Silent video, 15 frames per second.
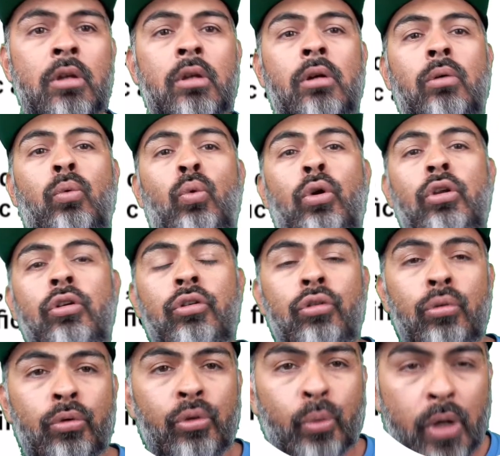what do you do
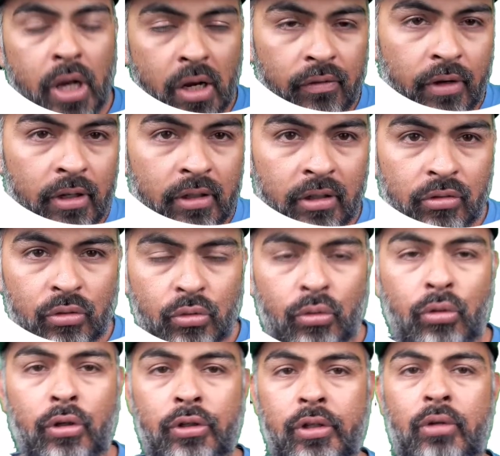when you run out of ideas on the
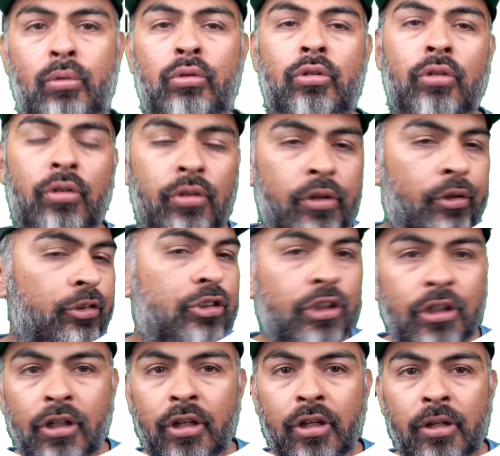Roda, when you're just there
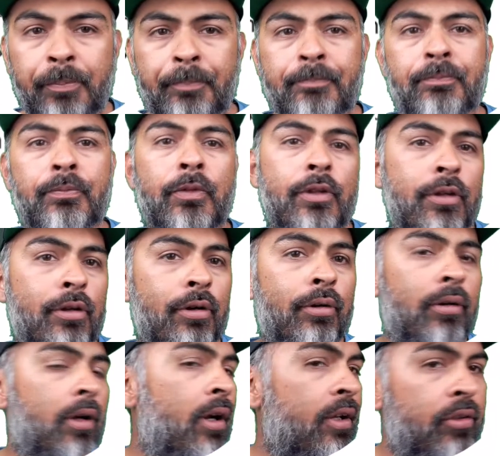jinging? You know,
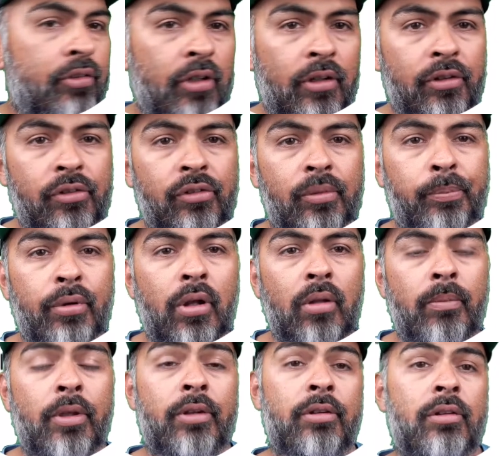I understand this is a problem
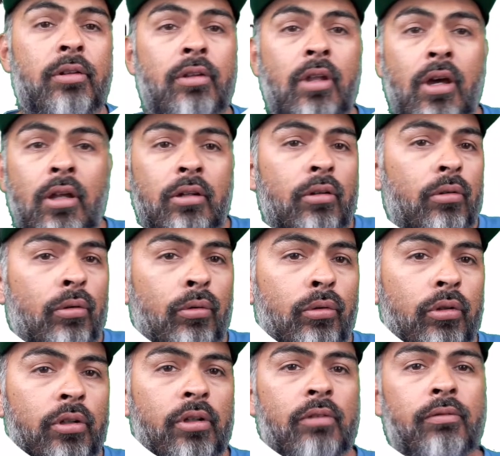that not
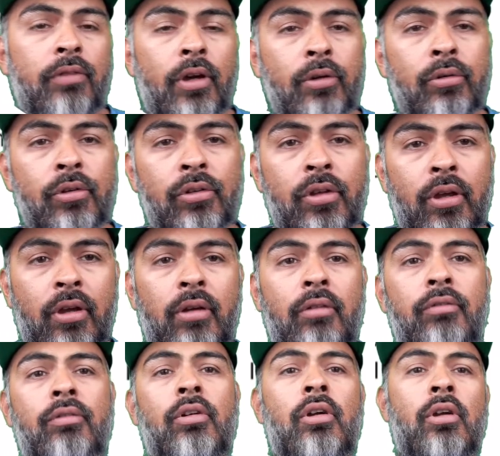only veterans have,
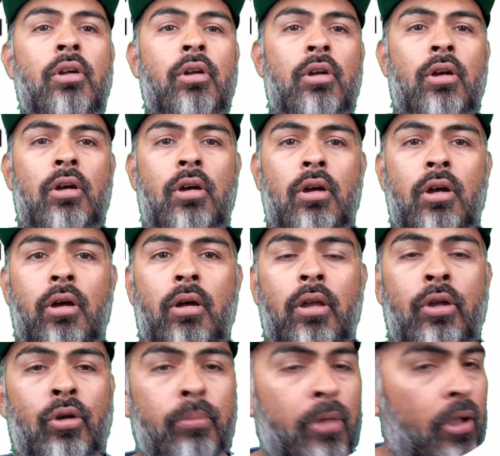
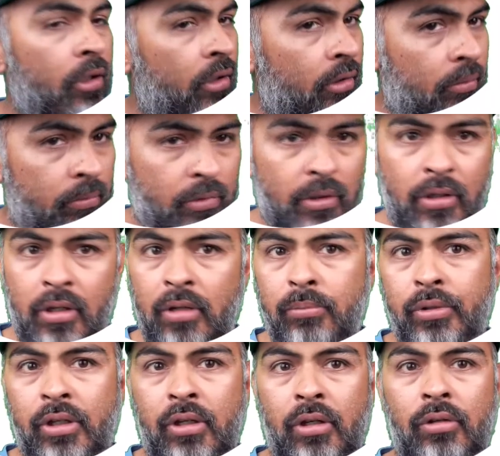intermediate and
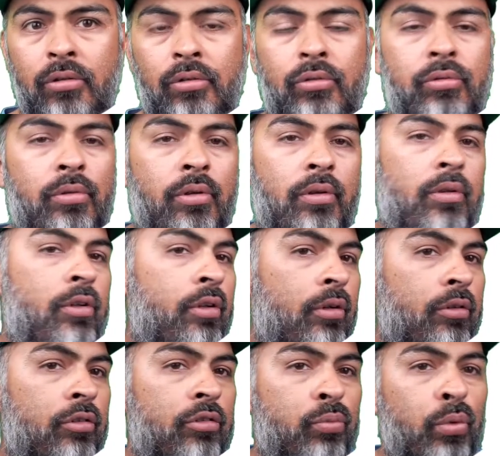beginners. You know,
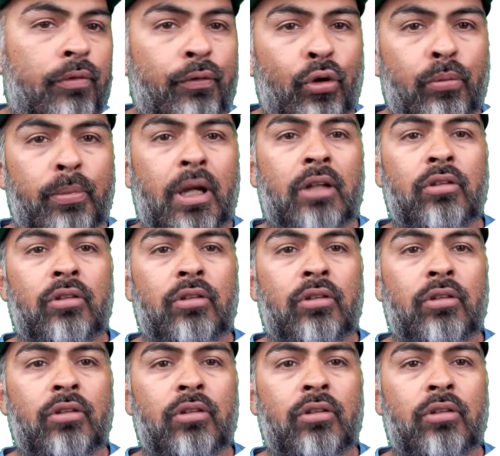you just revert back